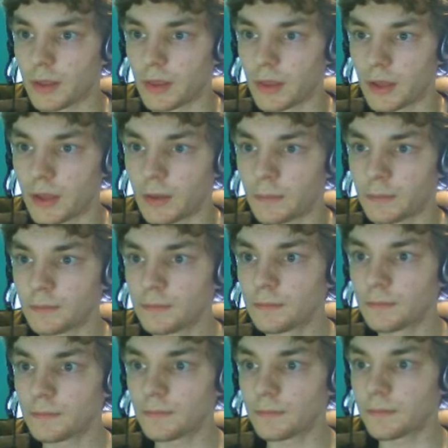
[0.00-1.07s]
the
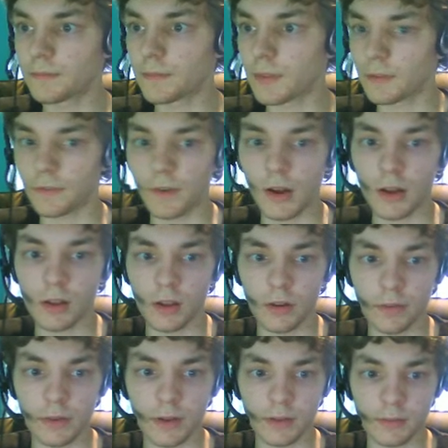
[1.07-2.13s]
file
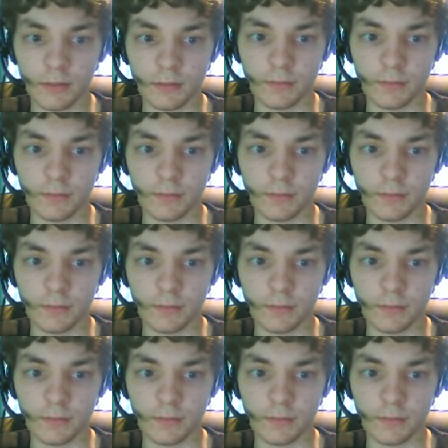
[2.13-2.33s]
over.